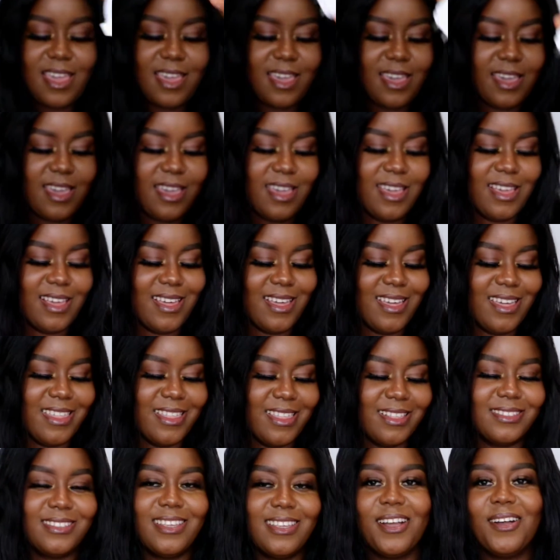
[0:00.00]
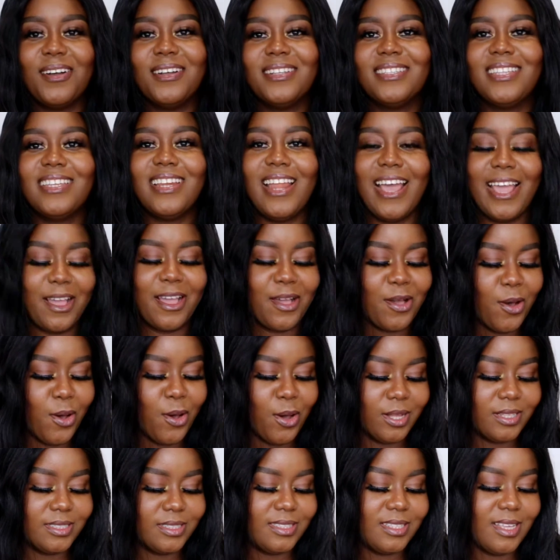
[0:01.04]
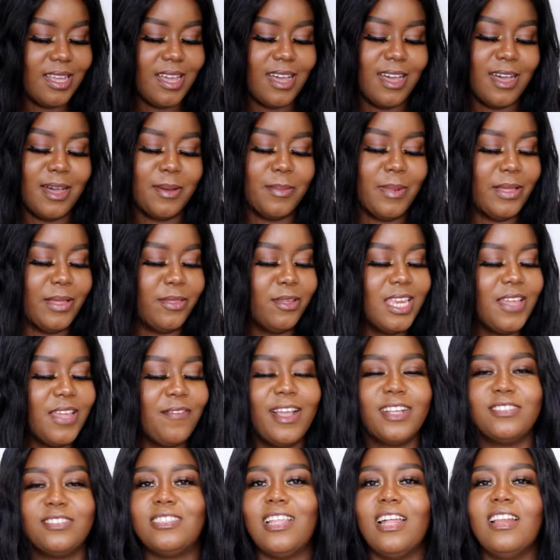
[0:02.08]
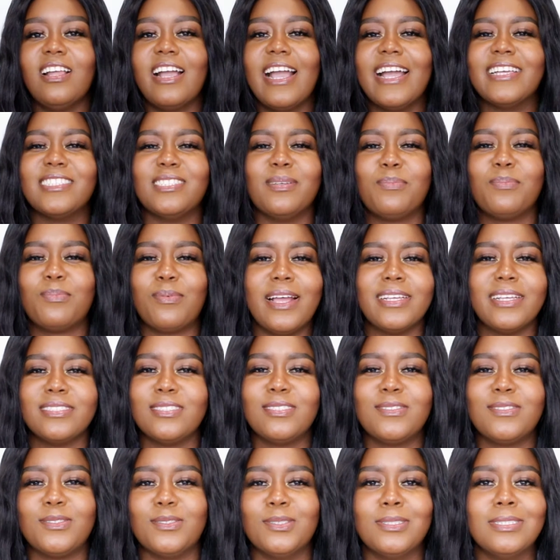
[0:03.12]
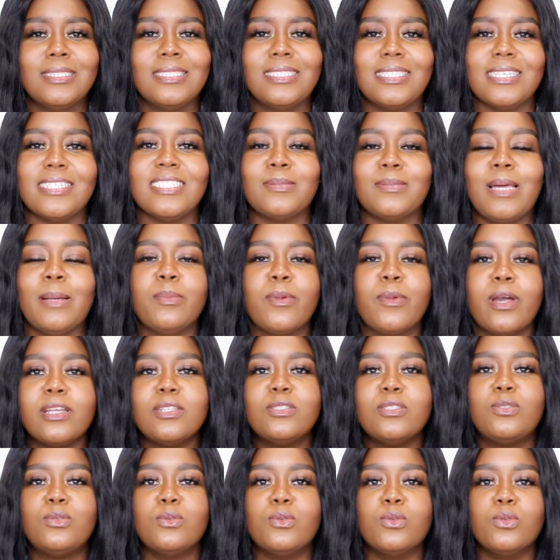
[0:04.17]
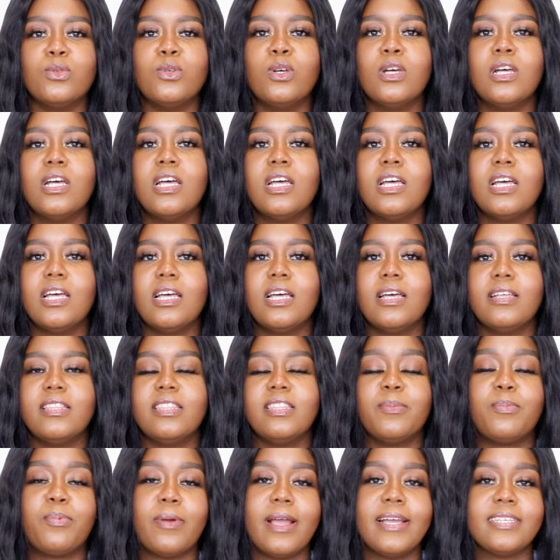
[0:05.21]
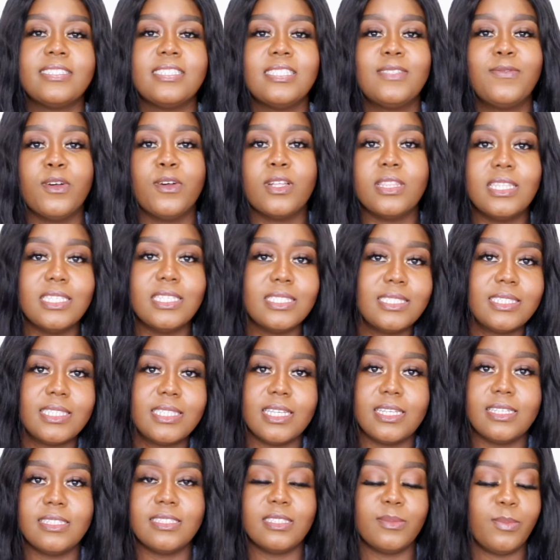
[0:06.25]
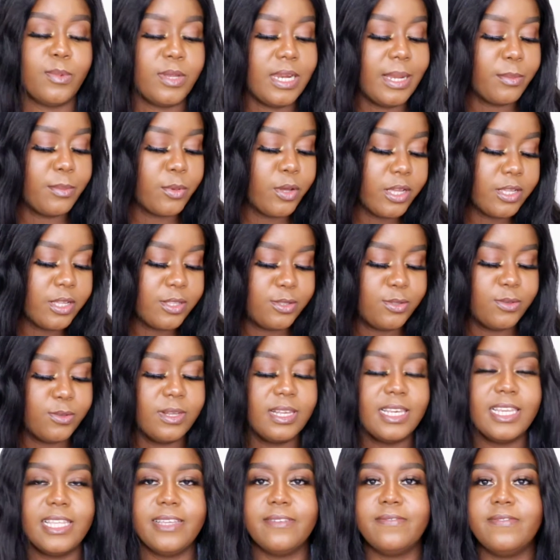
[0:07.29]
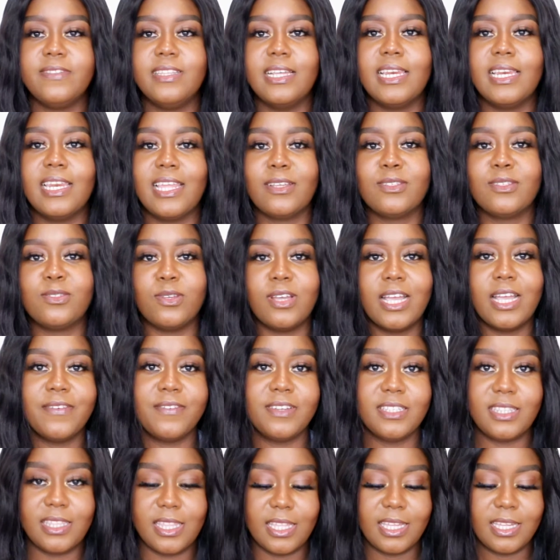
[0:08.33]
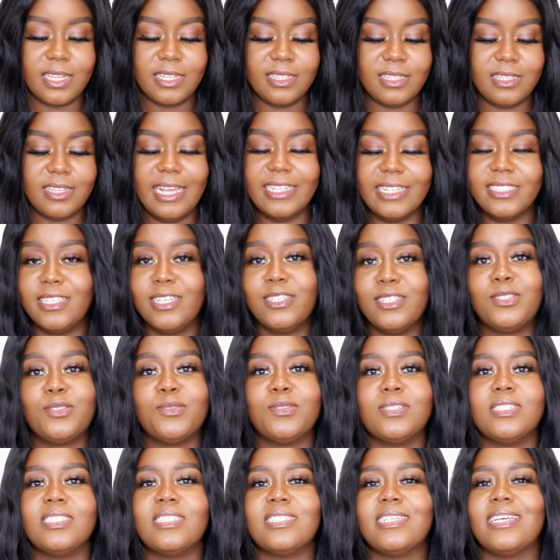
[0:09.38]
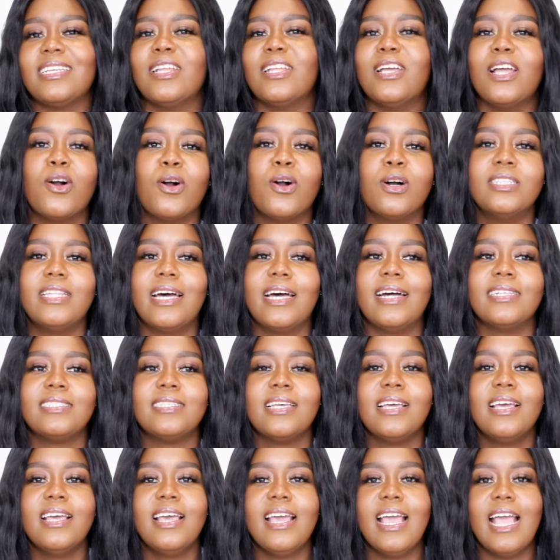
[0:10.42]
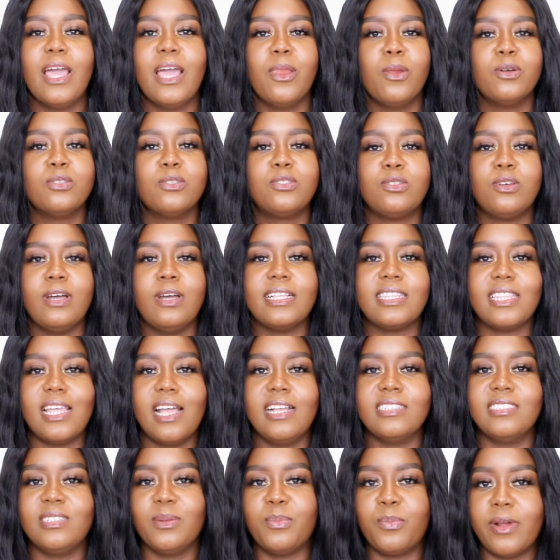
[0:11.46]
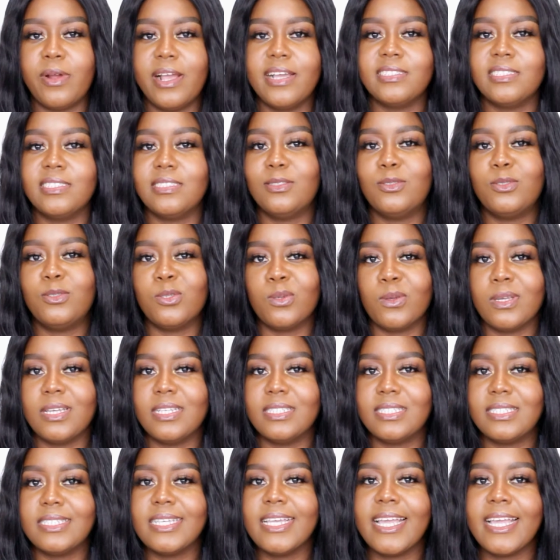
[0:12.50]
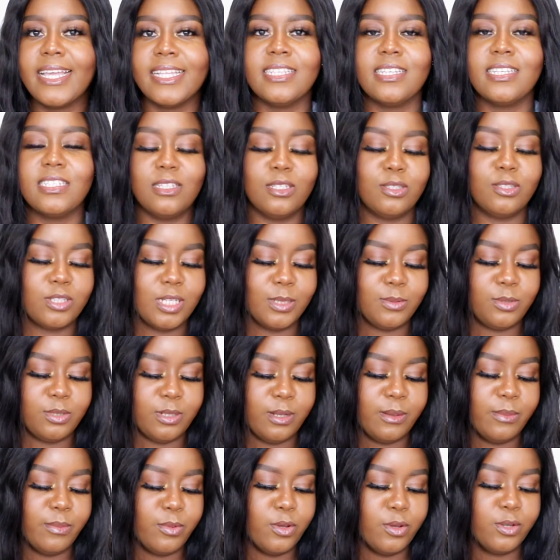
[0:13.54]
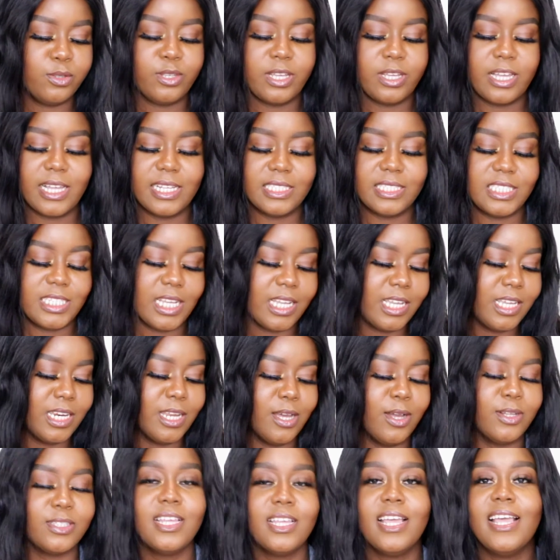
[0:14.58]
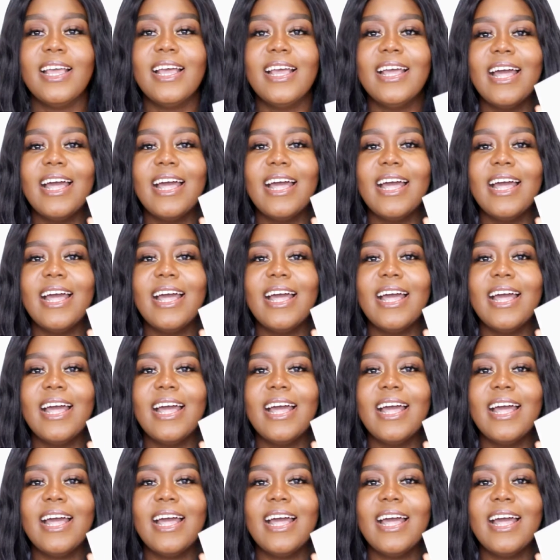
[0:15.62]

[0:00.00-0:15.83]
And the second thing I got, I don't know if I should tell you guys the prices to these things. I'm going to the prices for these things, but I'm going to leave the link to everything, the accessories and all that, and also attach the prices to it in the description box so you can check it out.